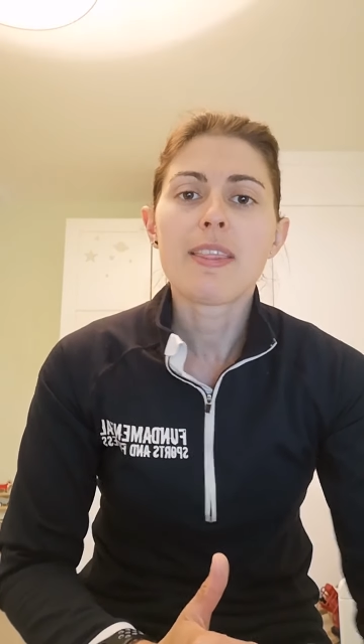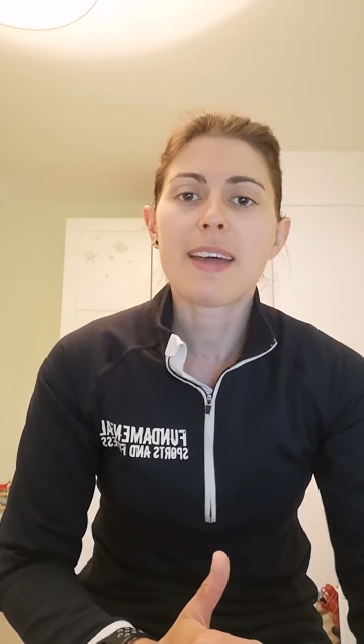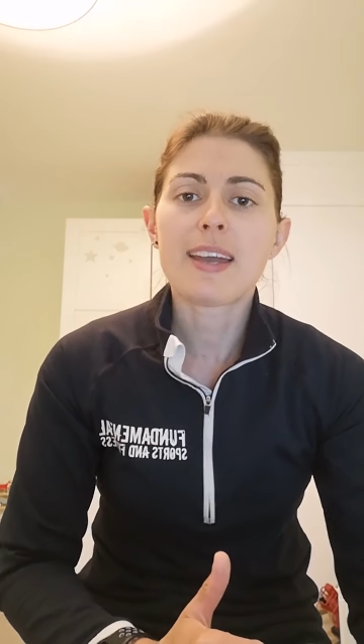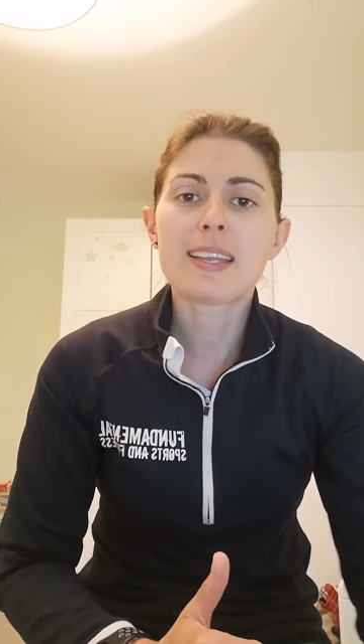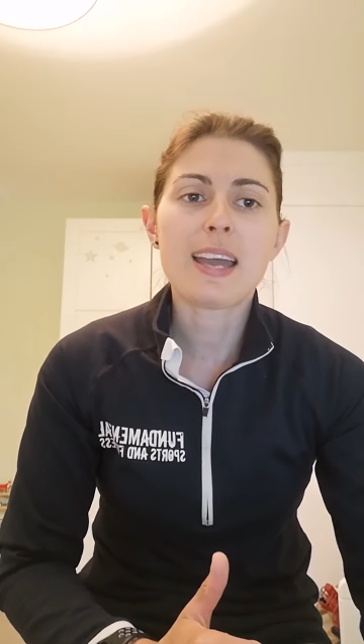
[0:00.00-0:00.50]

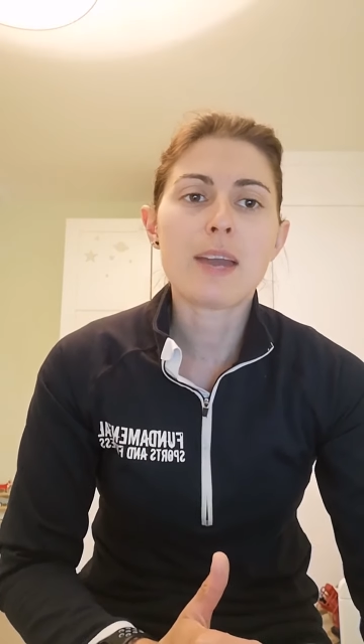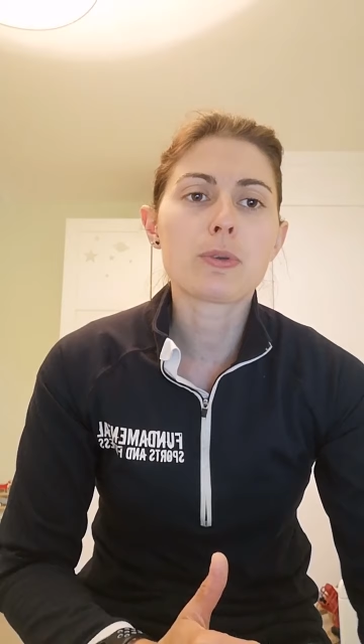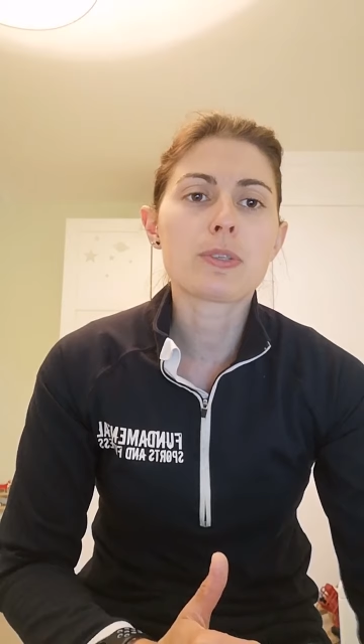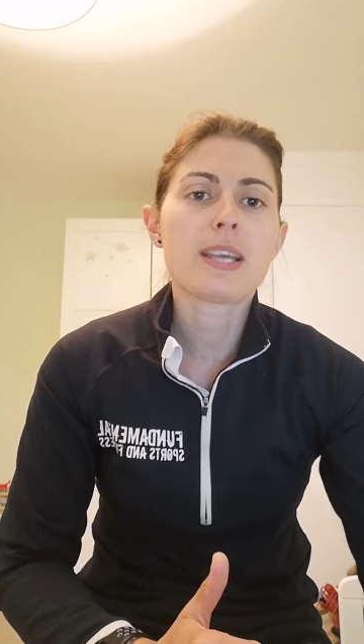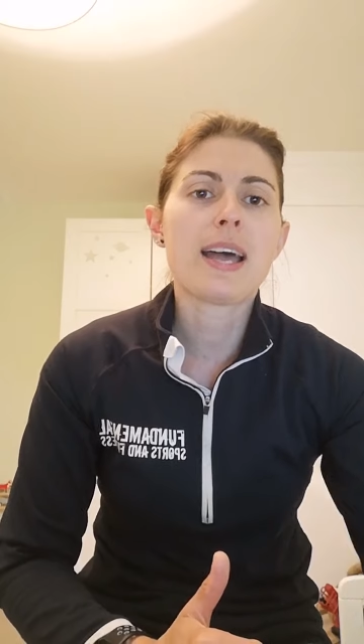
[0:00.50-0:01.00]
that again
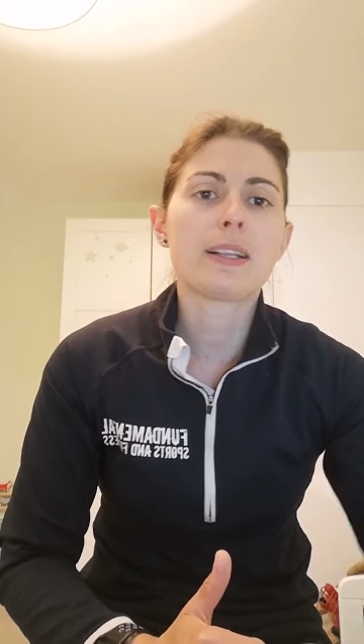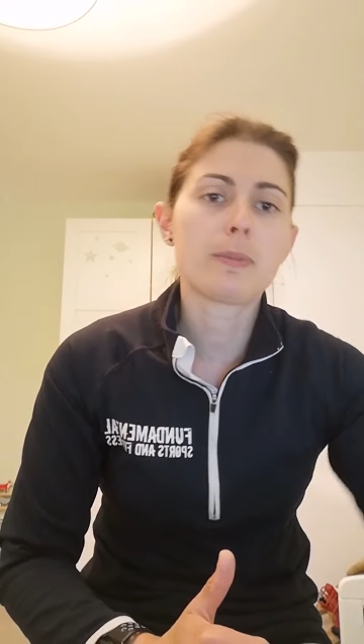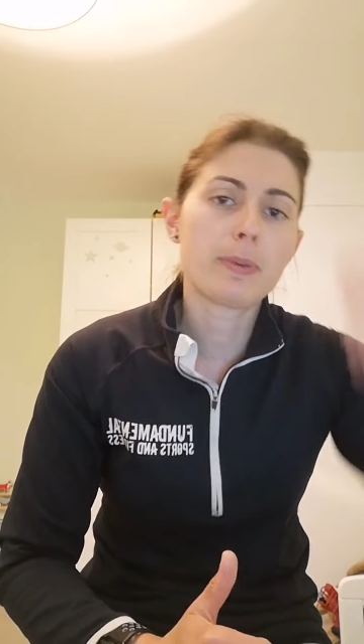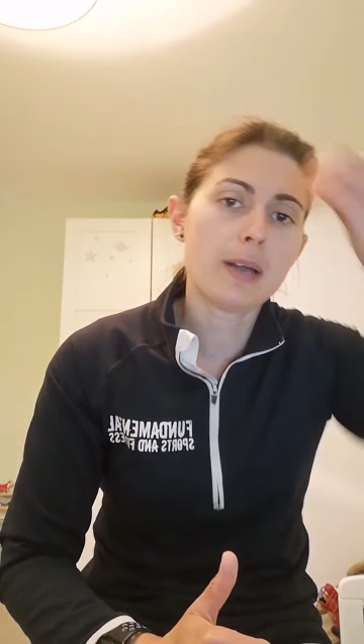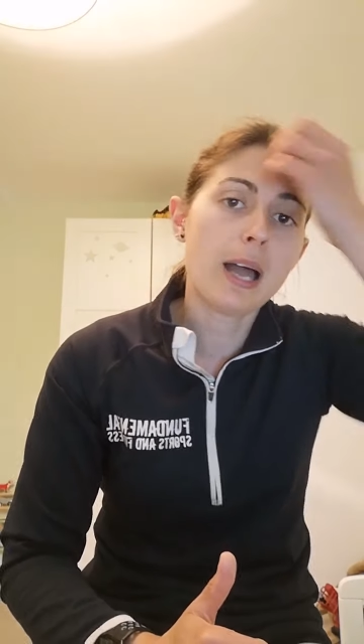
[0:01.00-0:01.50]
will
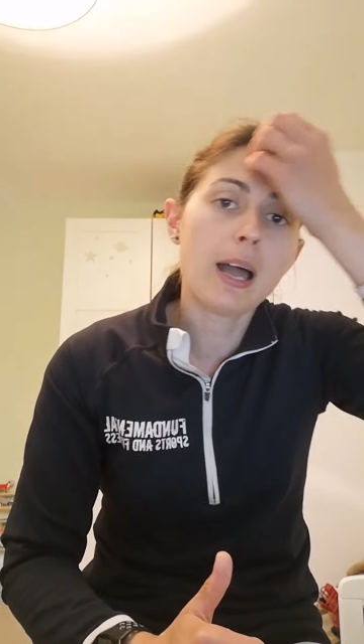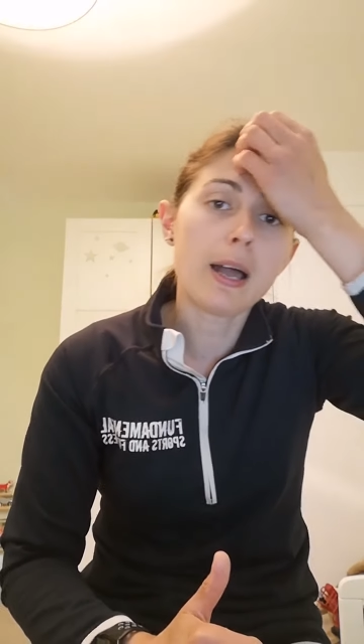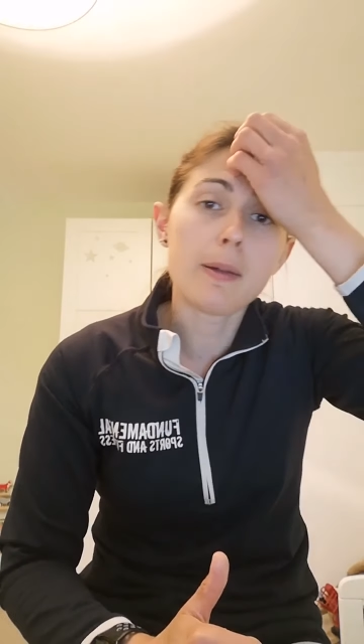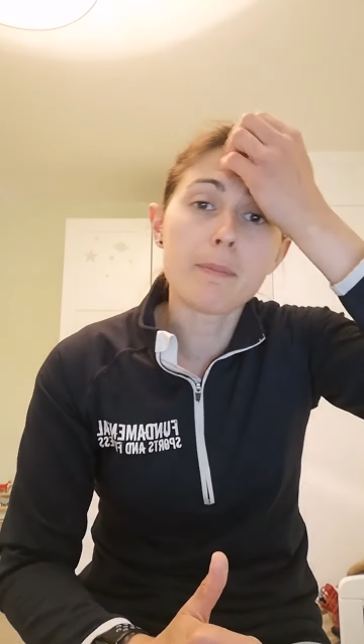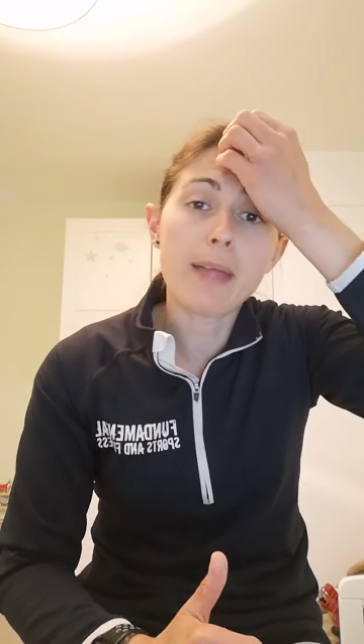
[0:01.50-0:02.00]
help
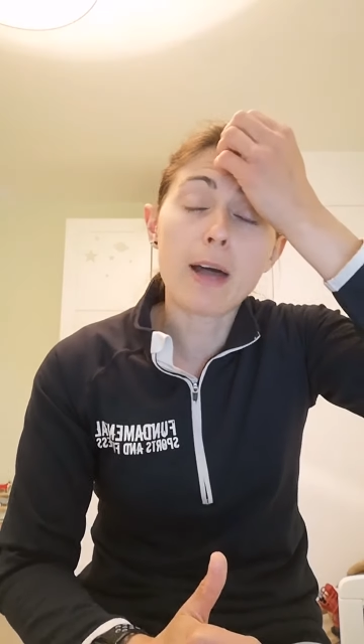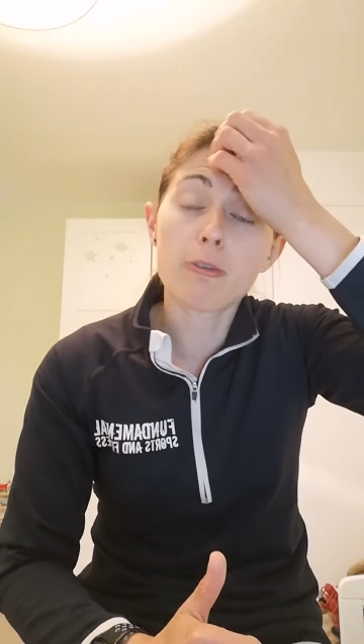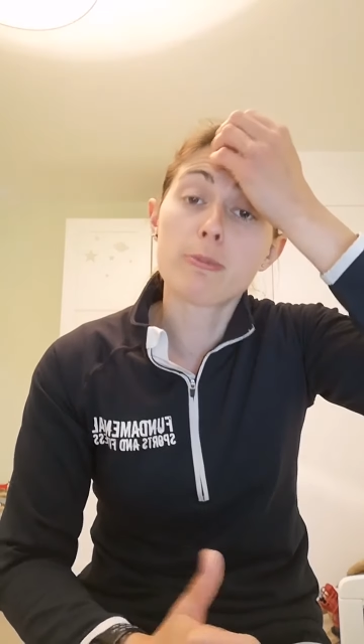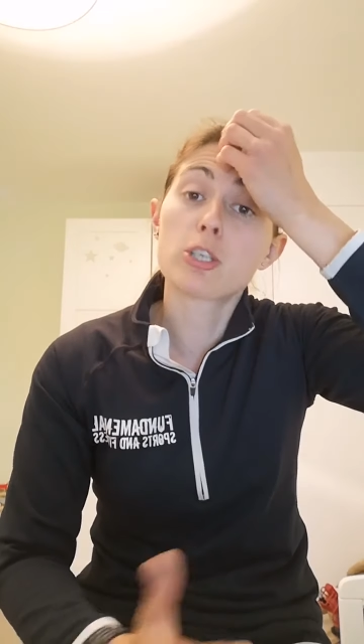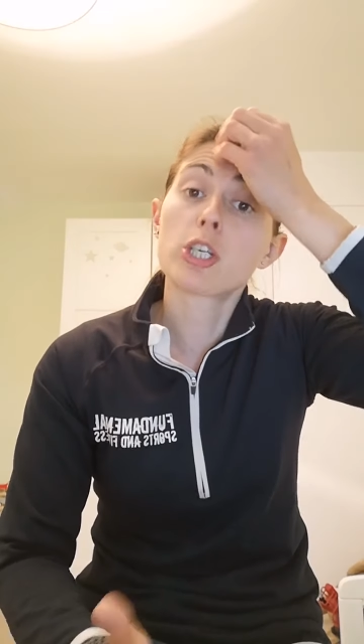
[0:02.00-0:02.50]

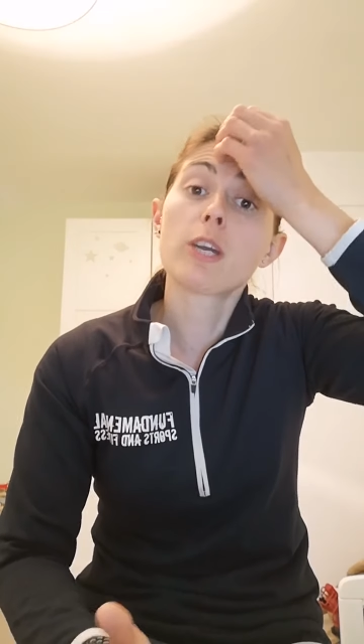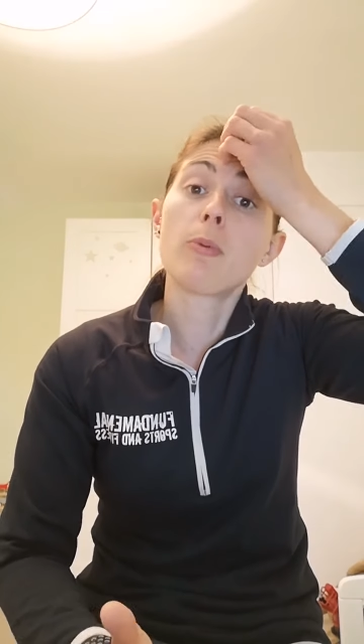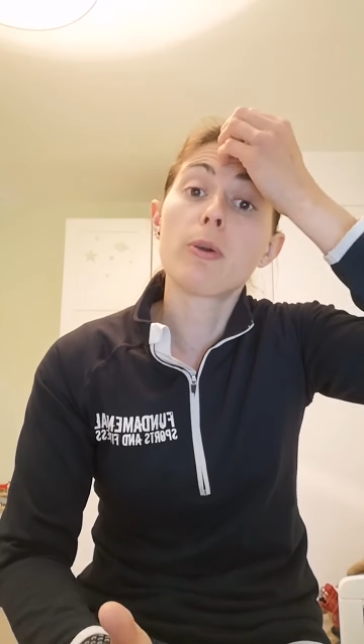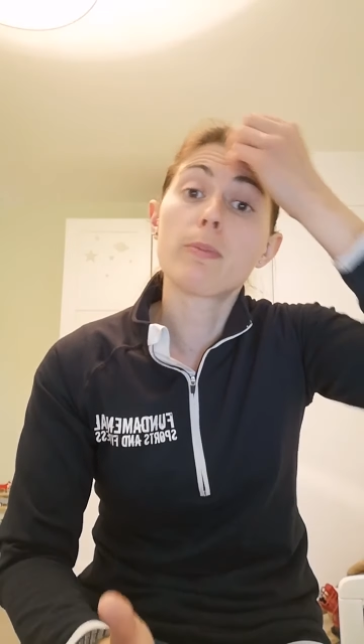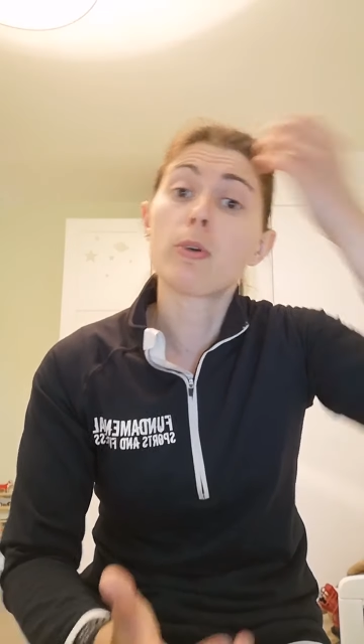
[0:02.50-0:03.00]
from the trigger
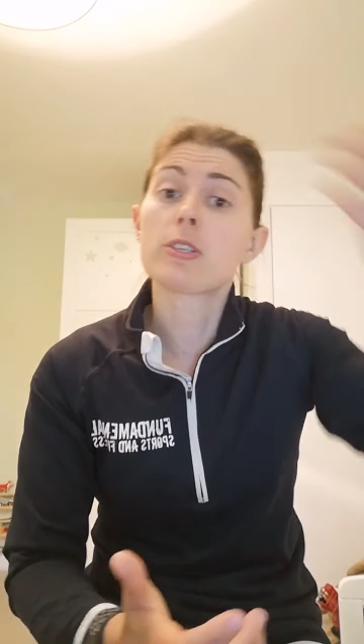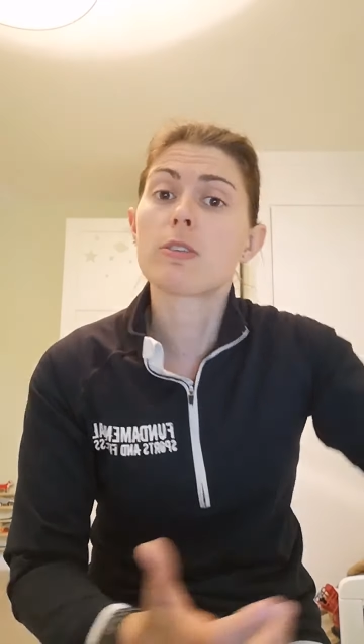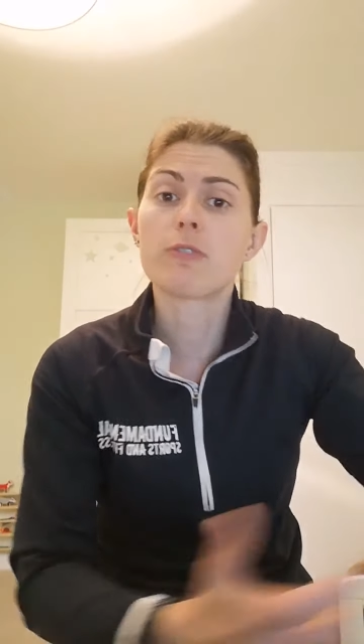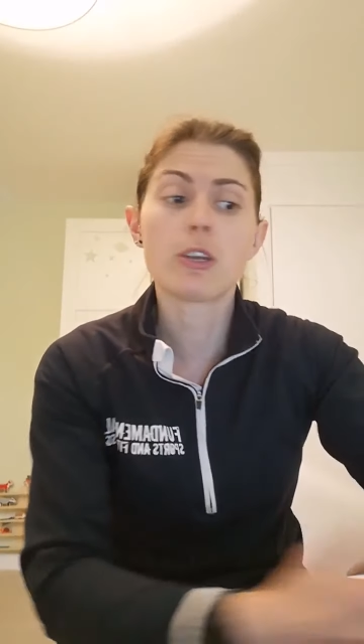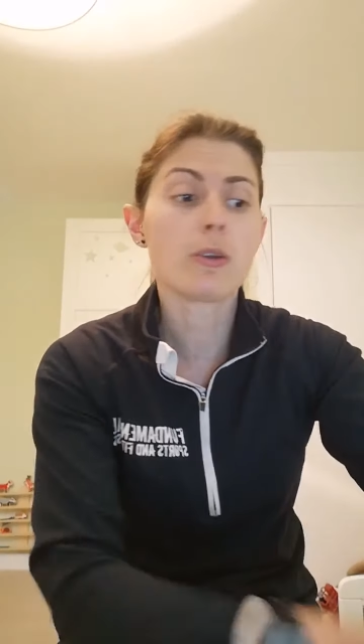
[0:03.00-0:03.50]
point
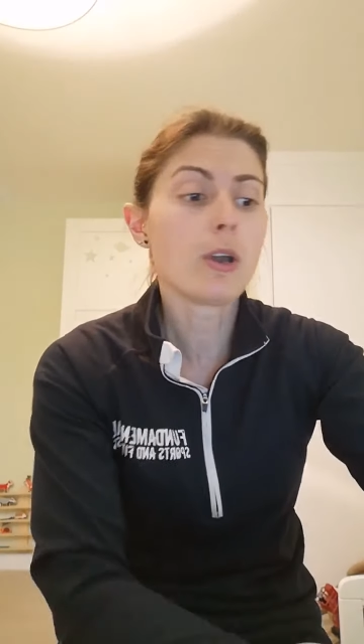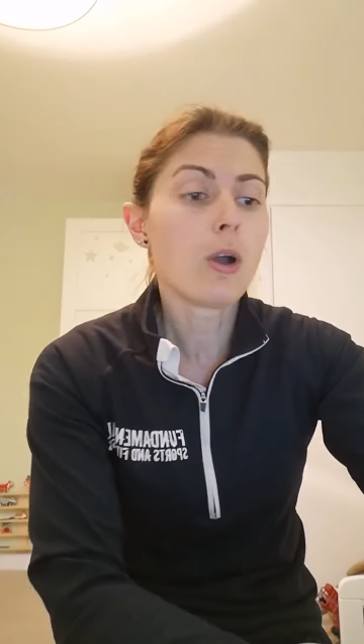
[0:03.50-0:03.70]
of view